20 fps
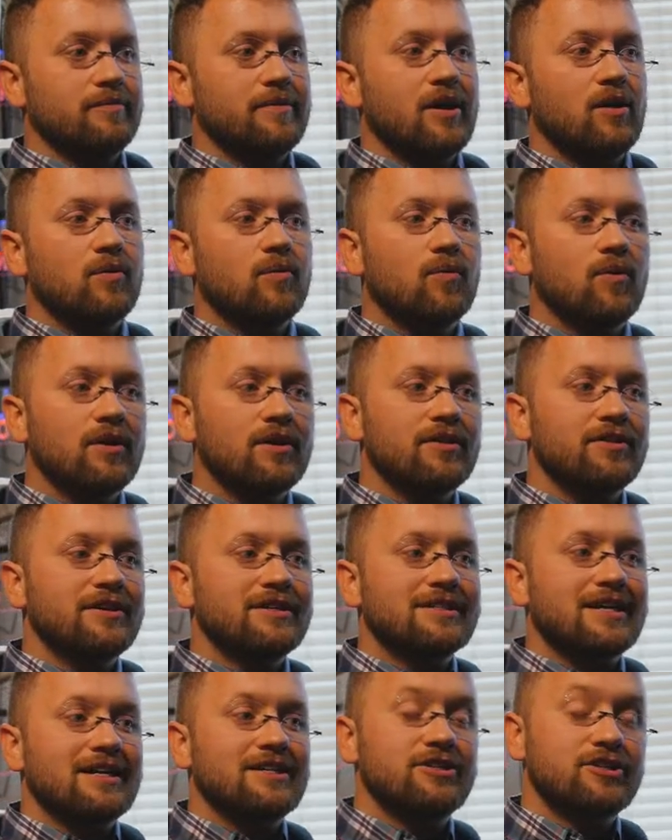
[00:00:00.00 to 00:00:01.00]
Now, one of the
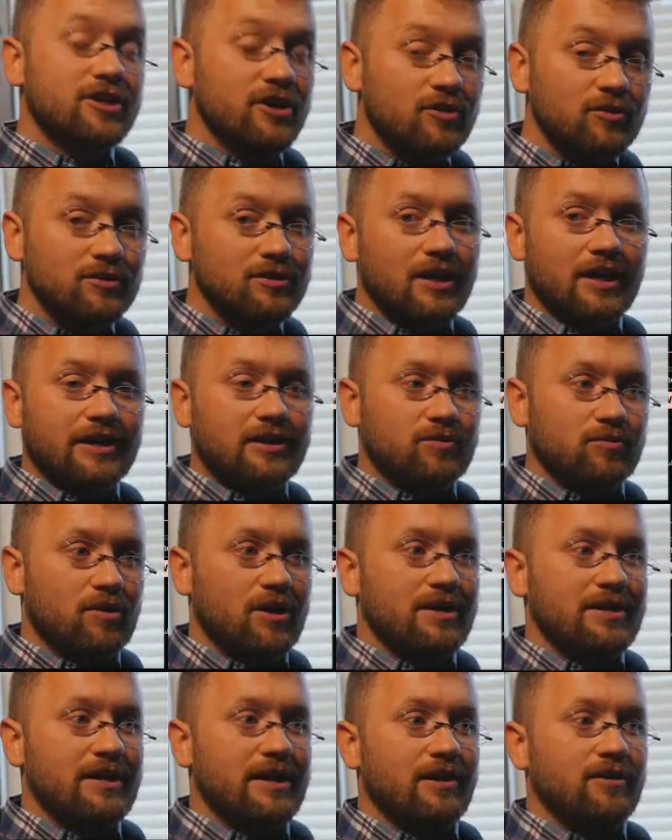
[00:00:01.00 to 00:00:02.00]
things I don't like
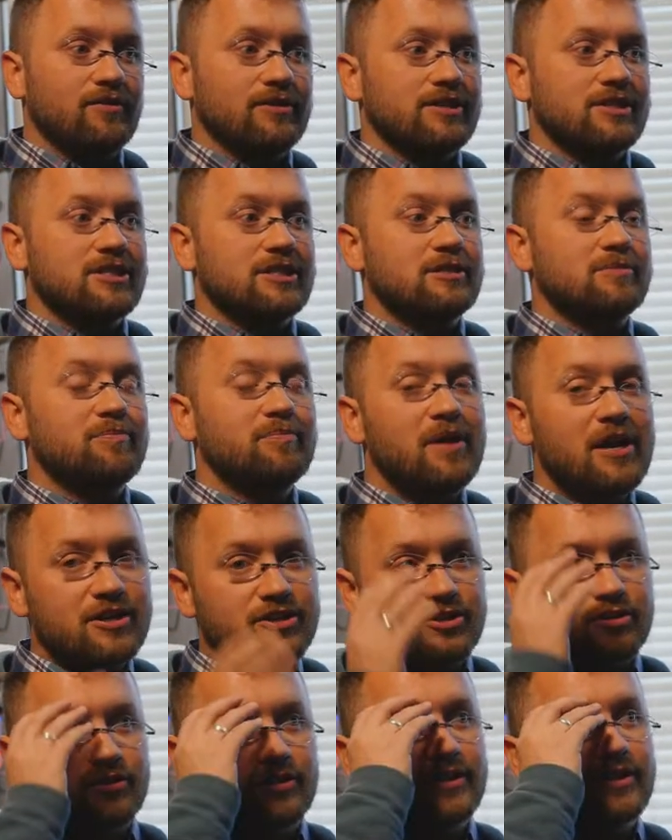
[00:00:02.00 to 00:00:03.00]
right now,
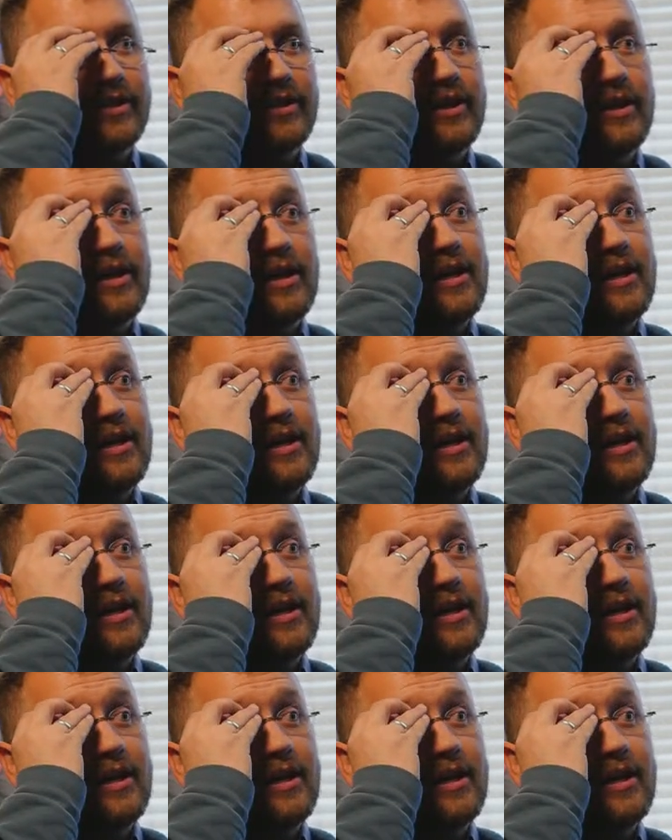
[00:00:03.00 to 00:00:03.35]
especially,